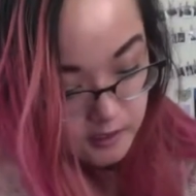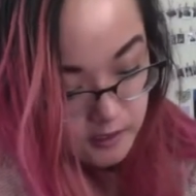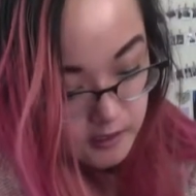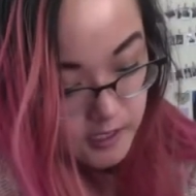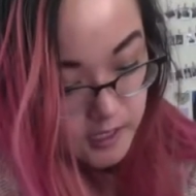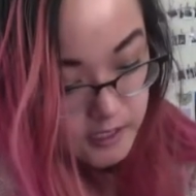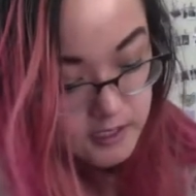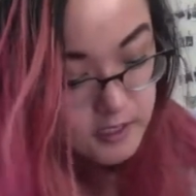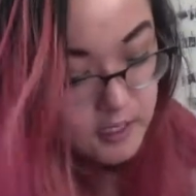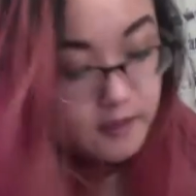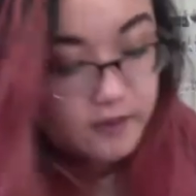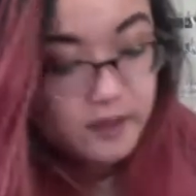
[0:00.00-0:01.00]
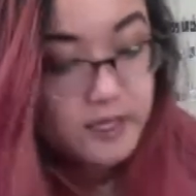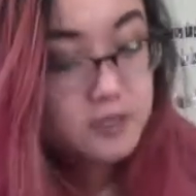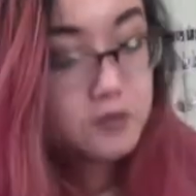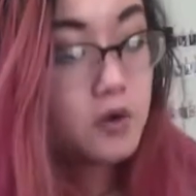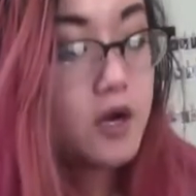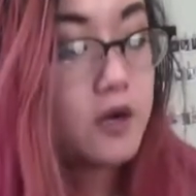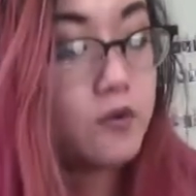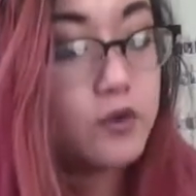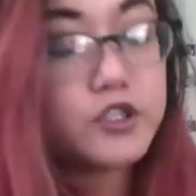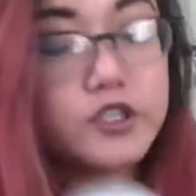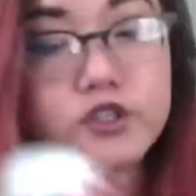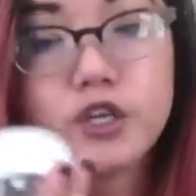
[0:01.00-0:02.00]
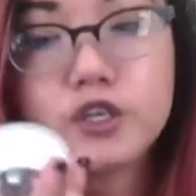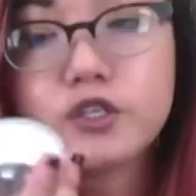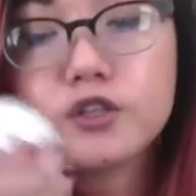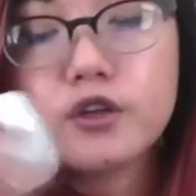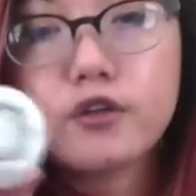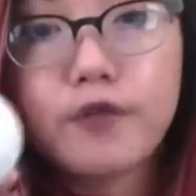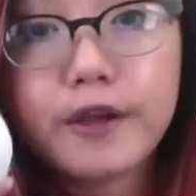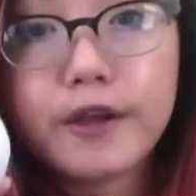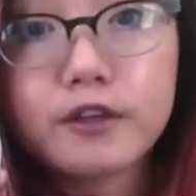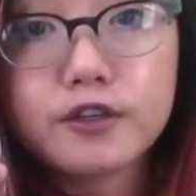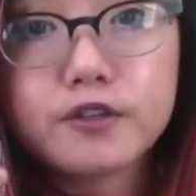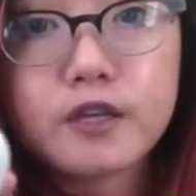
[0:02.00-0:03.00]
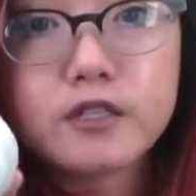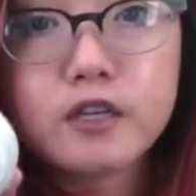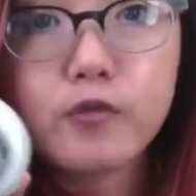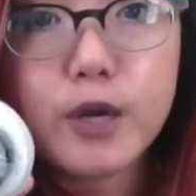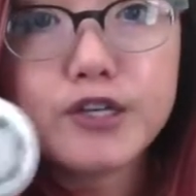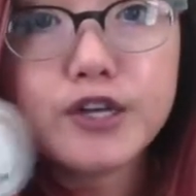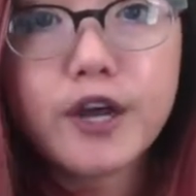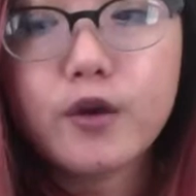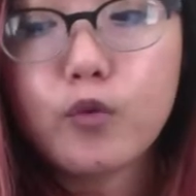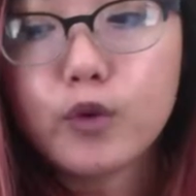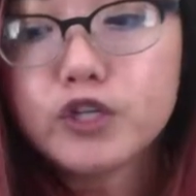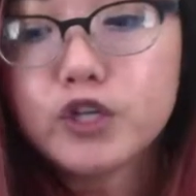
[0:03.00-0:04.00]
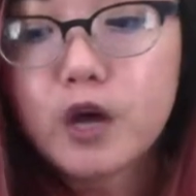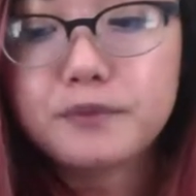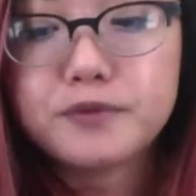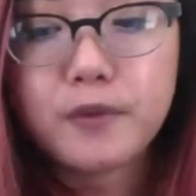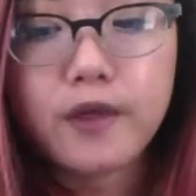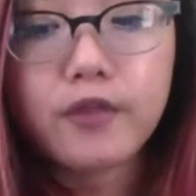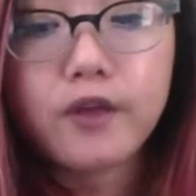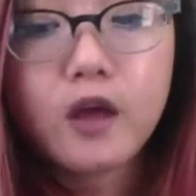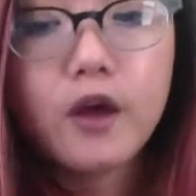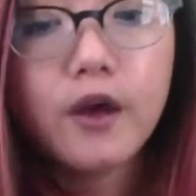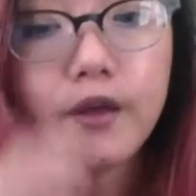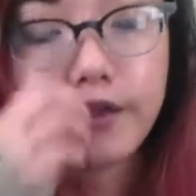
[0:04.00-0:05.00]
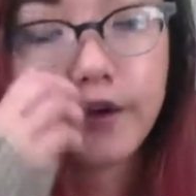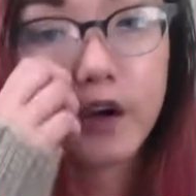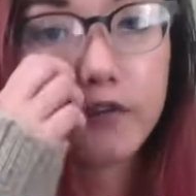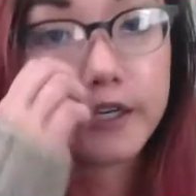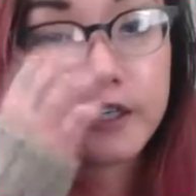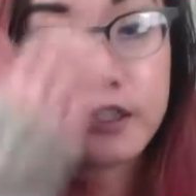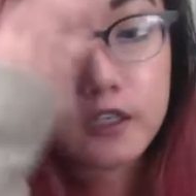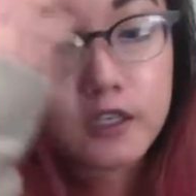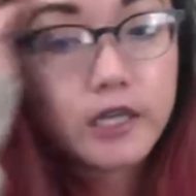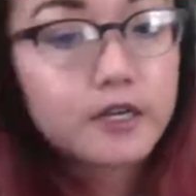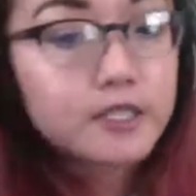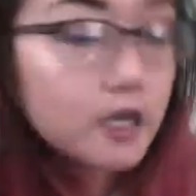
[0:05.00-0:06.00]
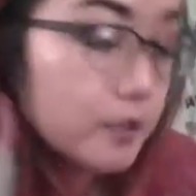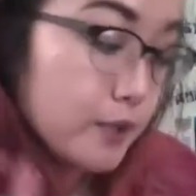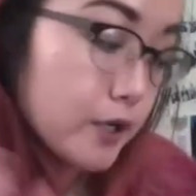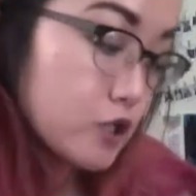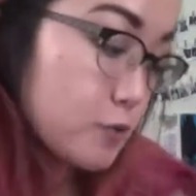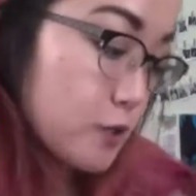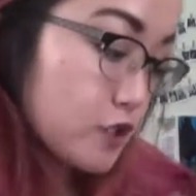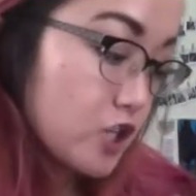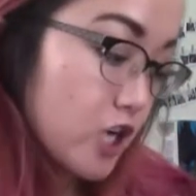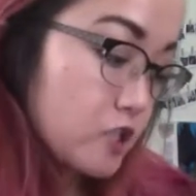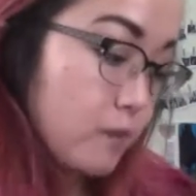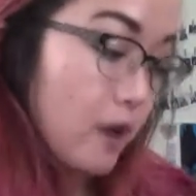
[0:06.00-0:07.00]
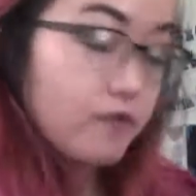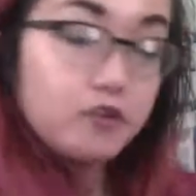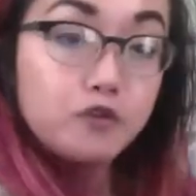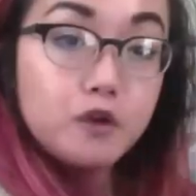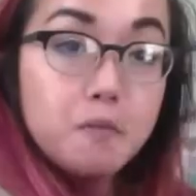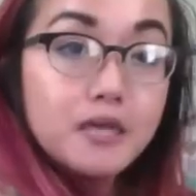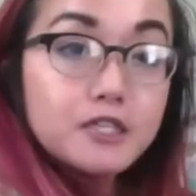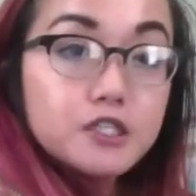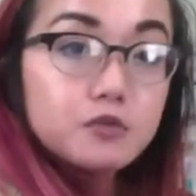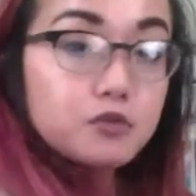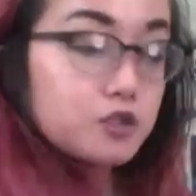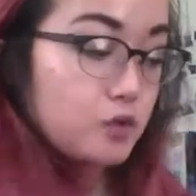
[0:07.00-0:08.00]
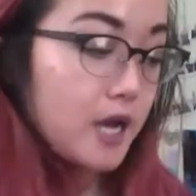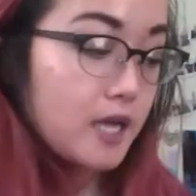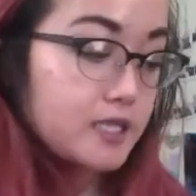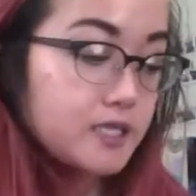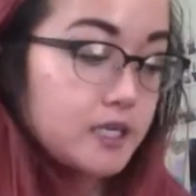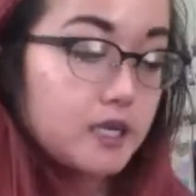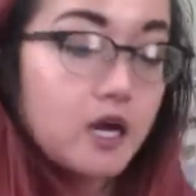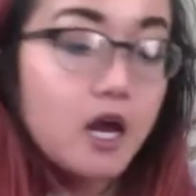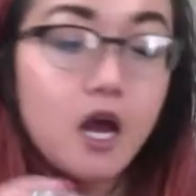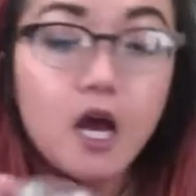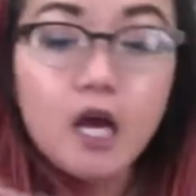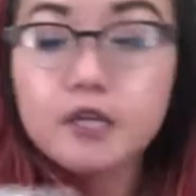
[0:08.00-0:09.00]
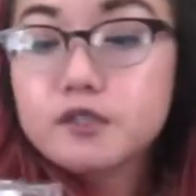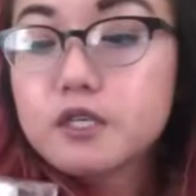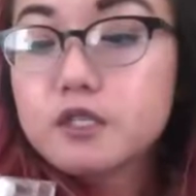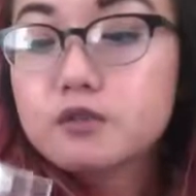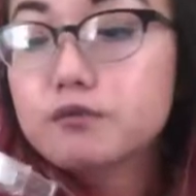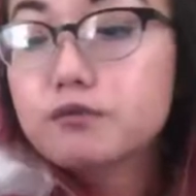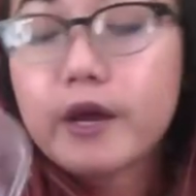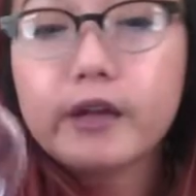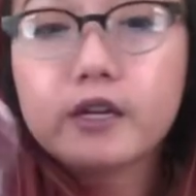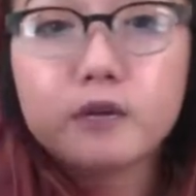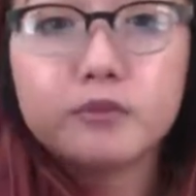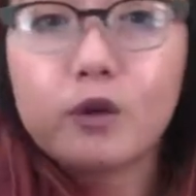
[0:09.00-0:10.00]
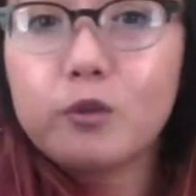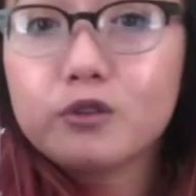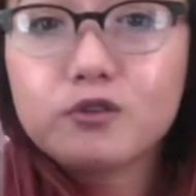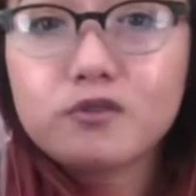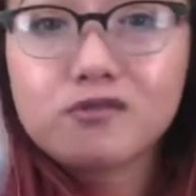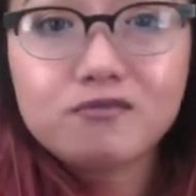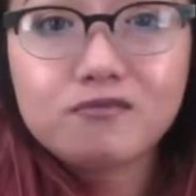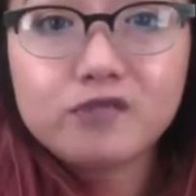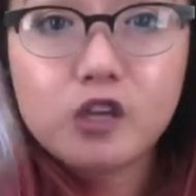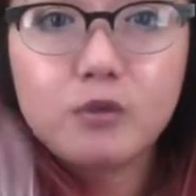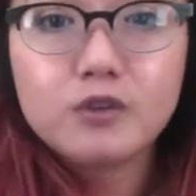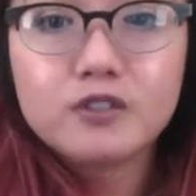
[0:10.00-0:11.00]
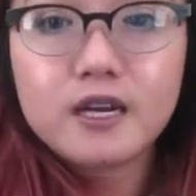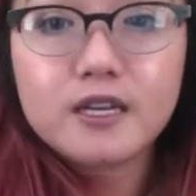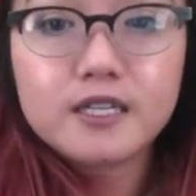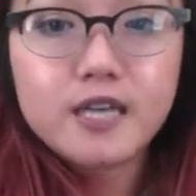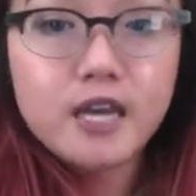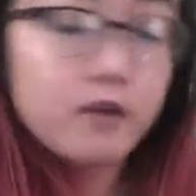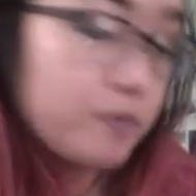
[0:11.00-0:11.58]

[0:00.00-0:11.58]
It's this one, which is just the regular sensitive brush head, which comes with the regular Clarisonic, but you're supposed to change them every 3 months, which is what I did. I used this random double-sided tape.